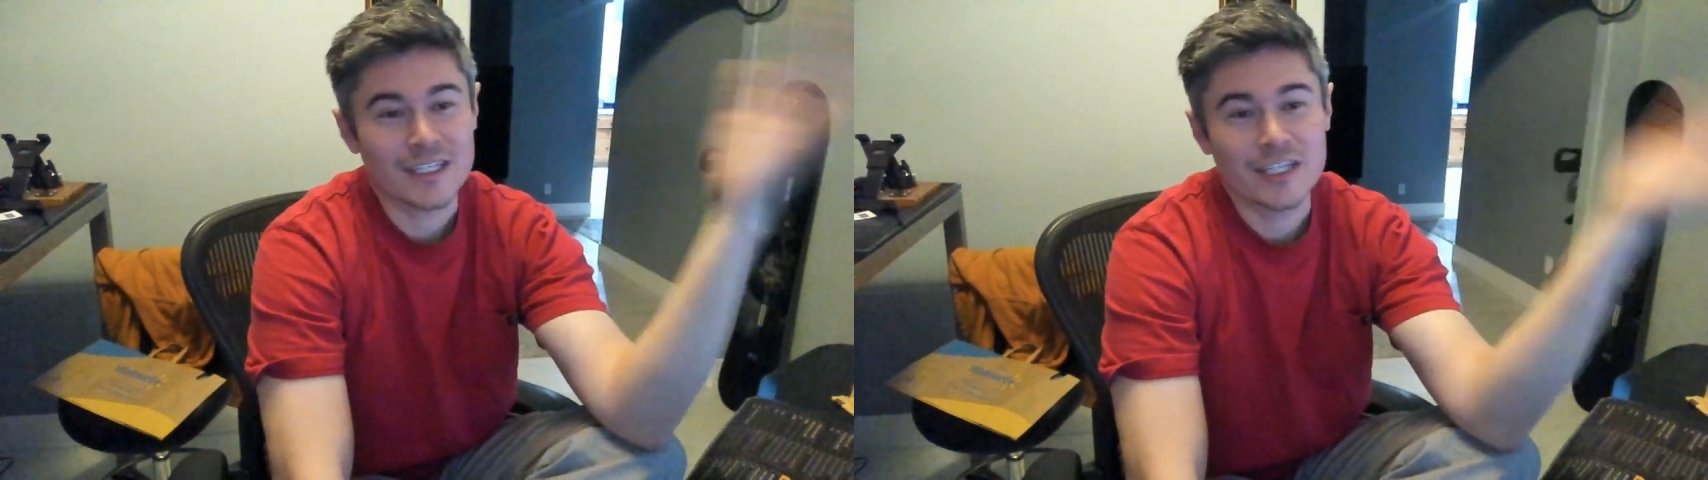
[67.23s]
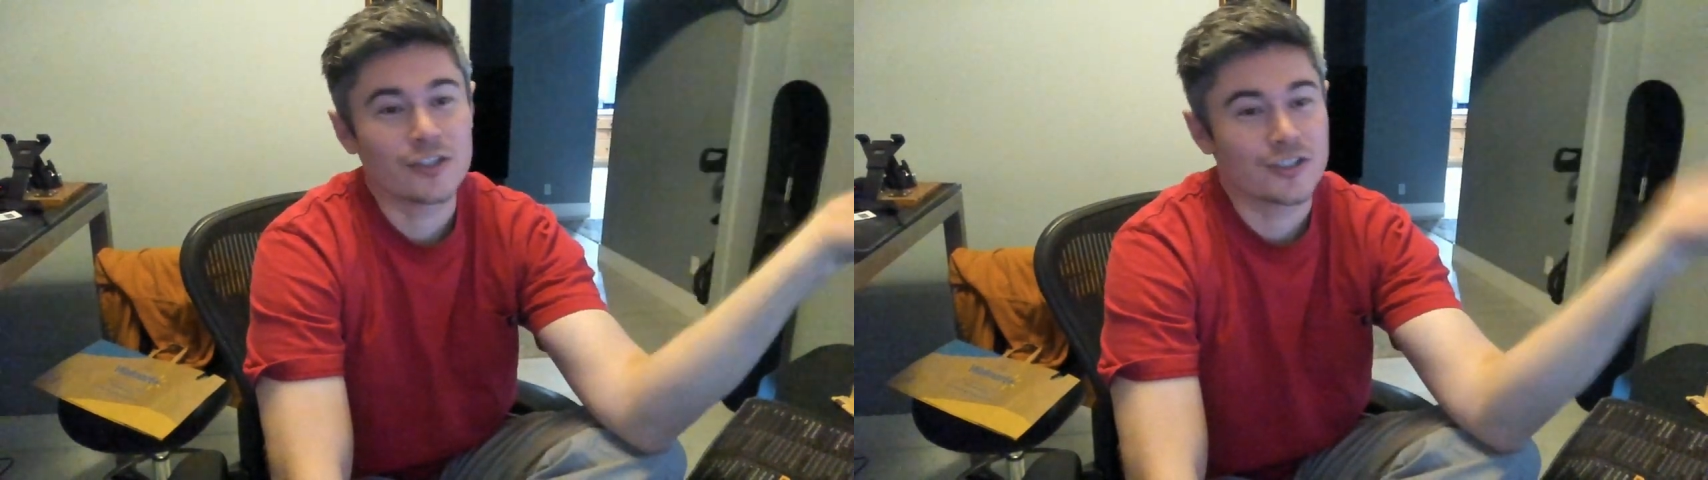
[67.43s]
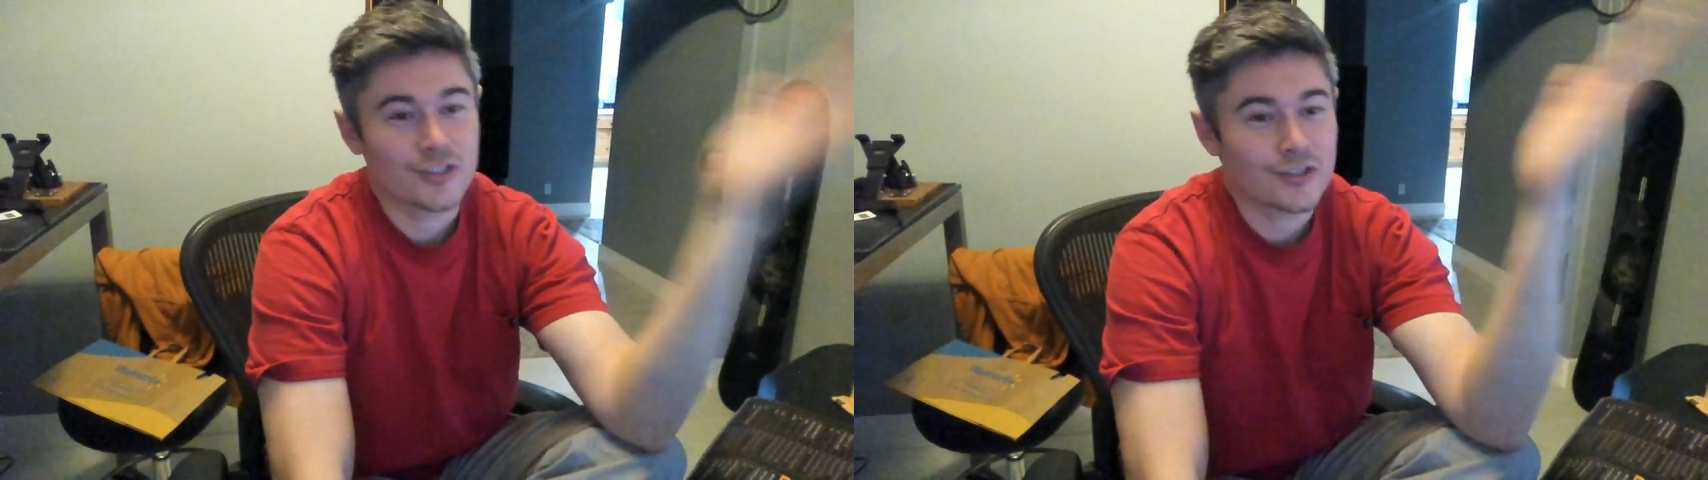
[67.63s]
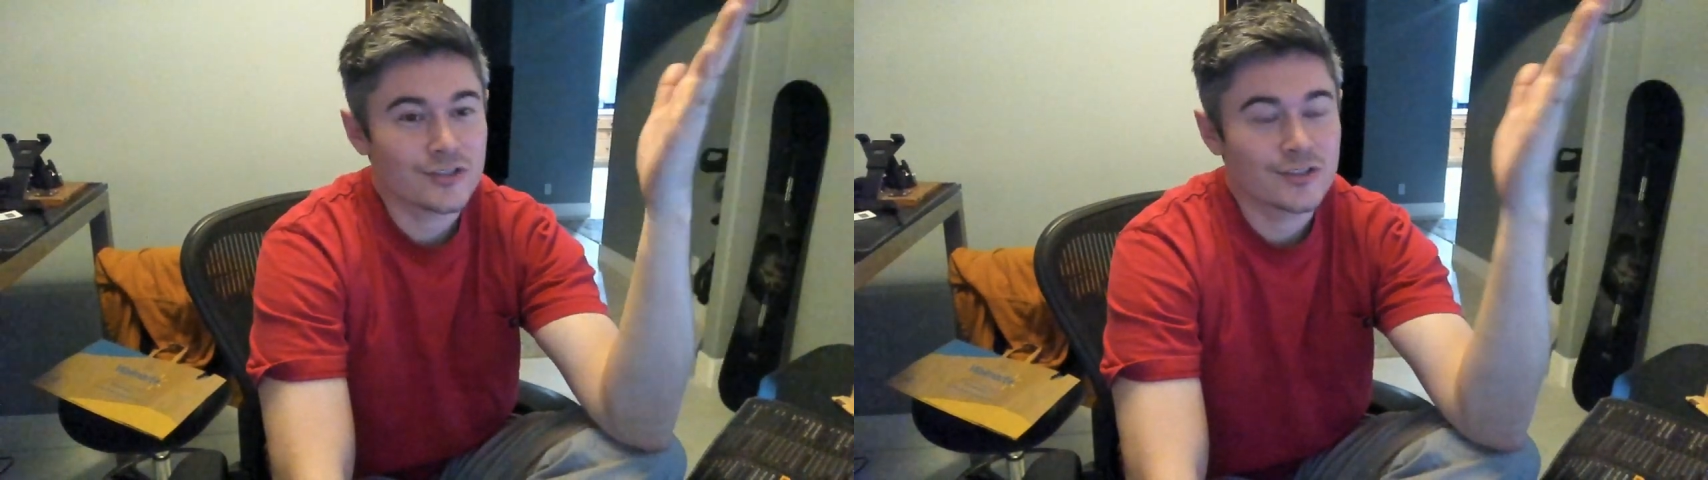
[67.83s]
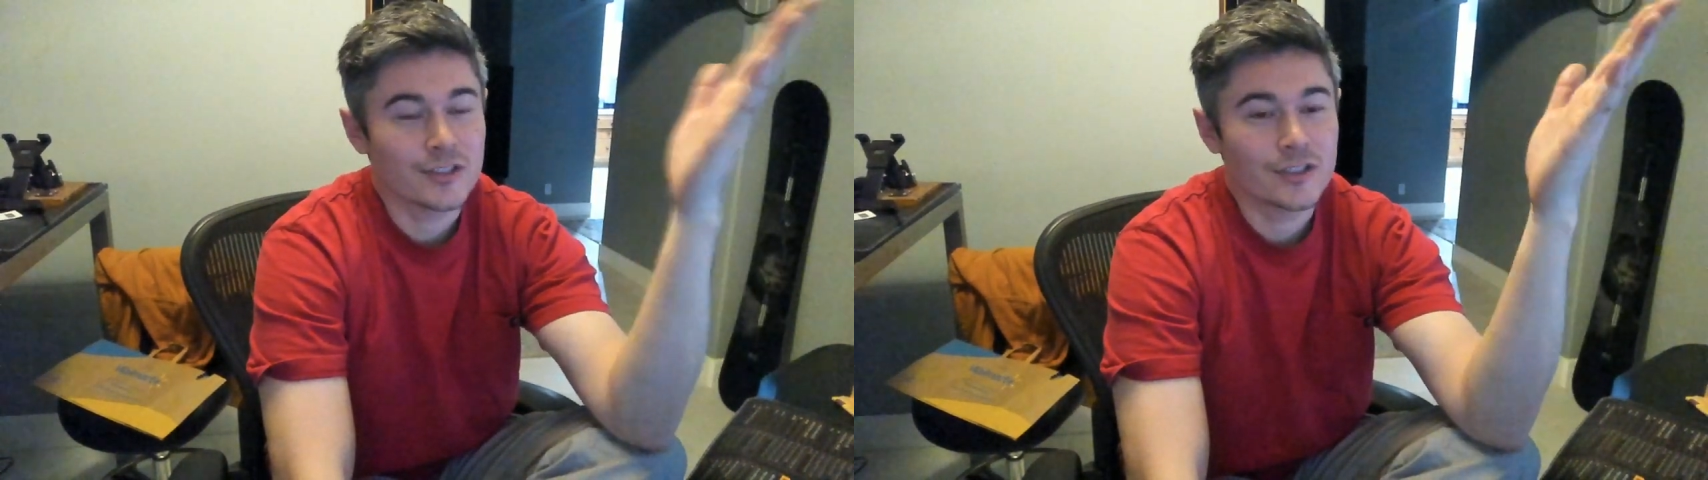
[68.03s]

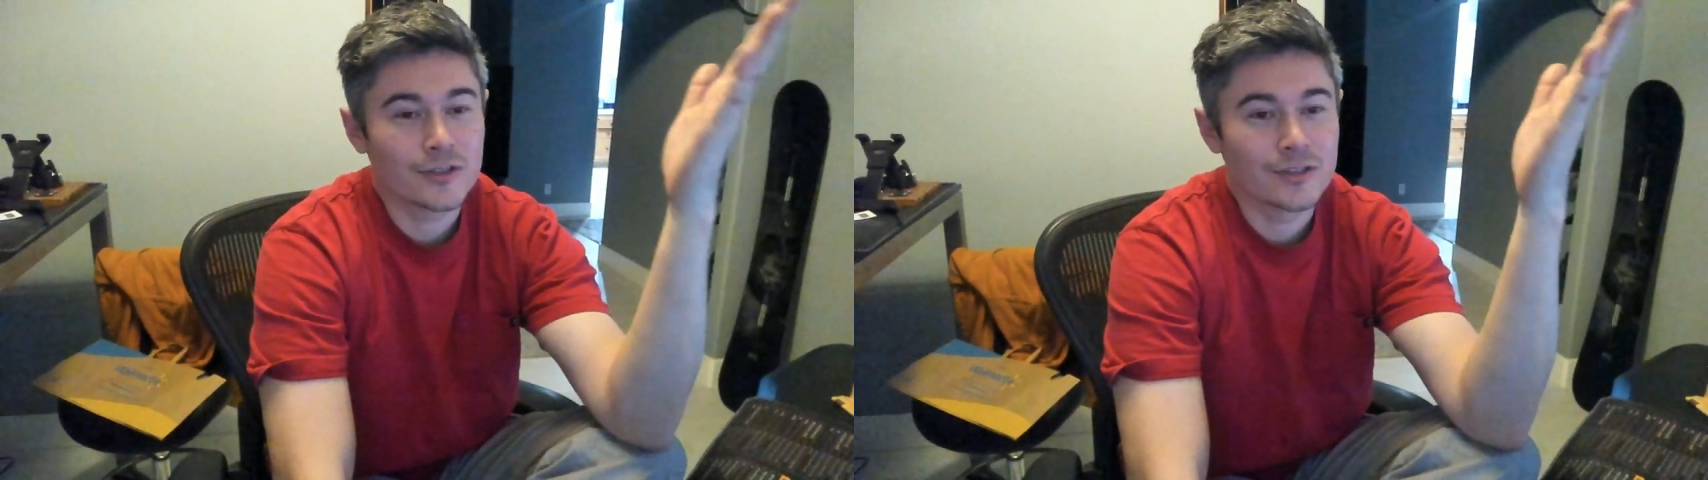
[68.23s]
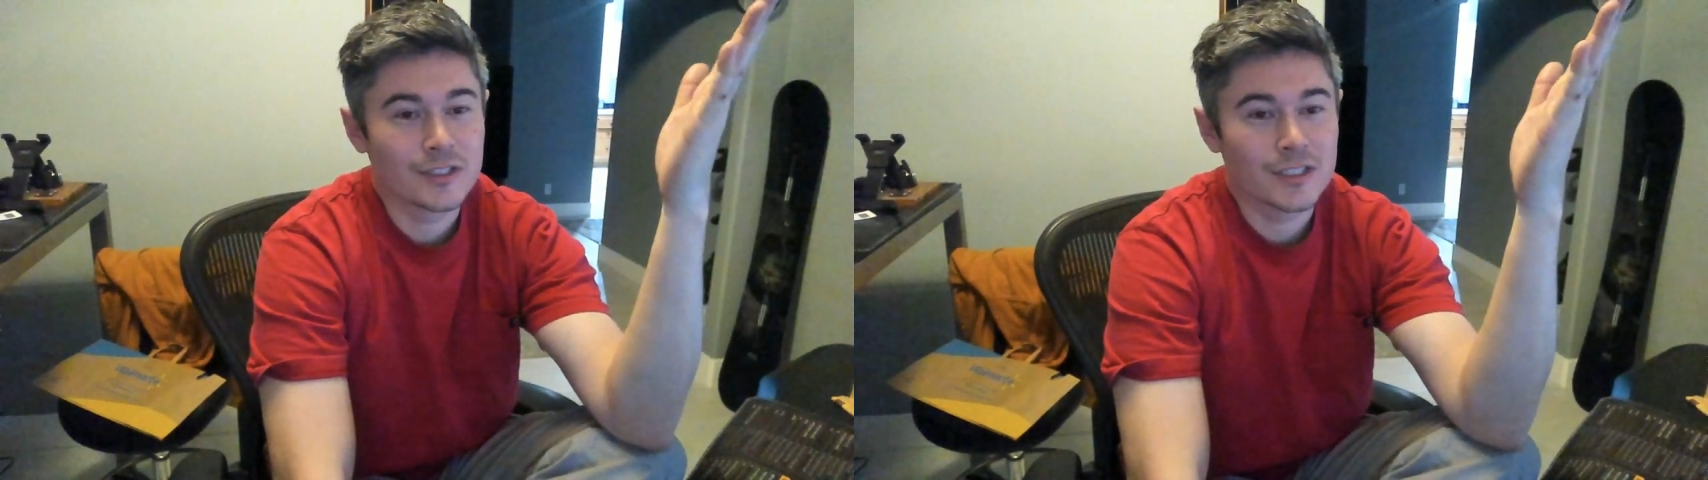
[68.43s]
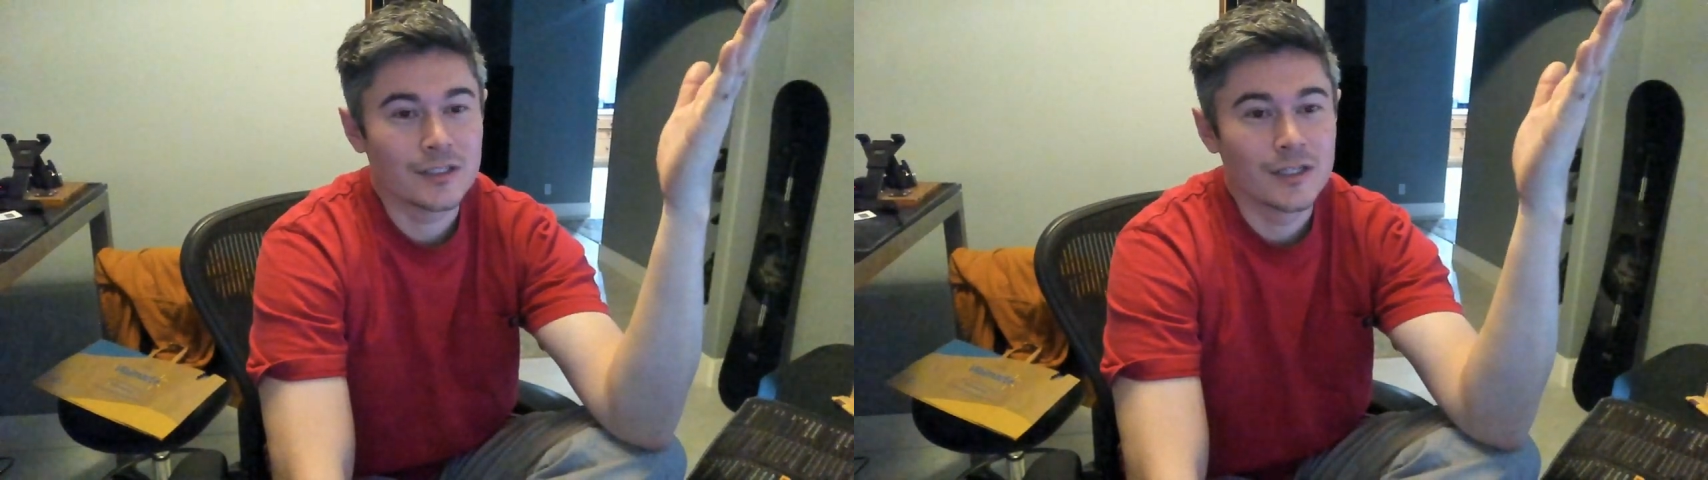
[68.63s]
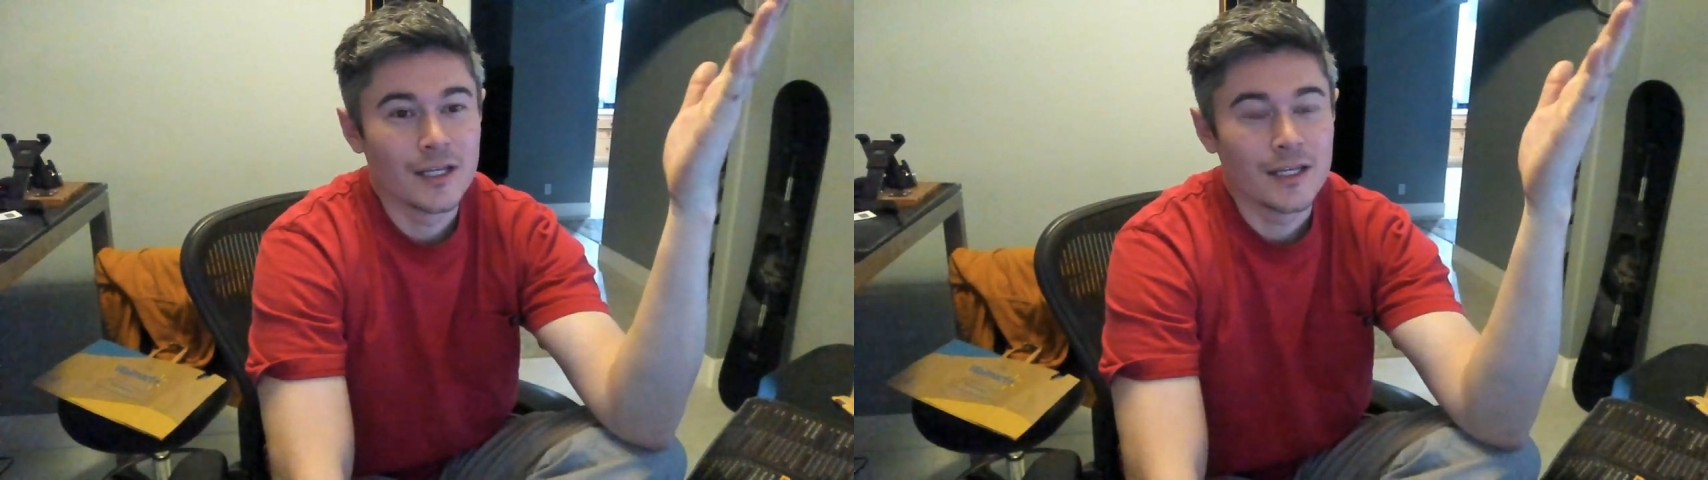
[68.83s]
integers, and then